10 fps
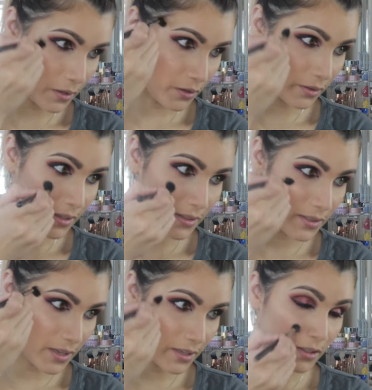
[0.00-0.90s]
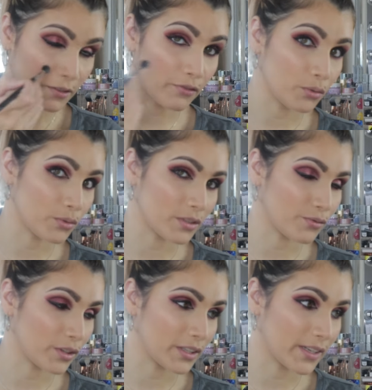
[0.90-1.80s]
The good thing is that it diffuses
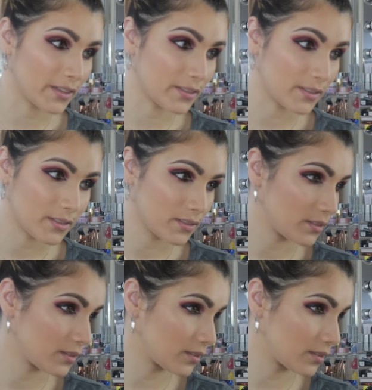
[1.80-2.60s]
really nice.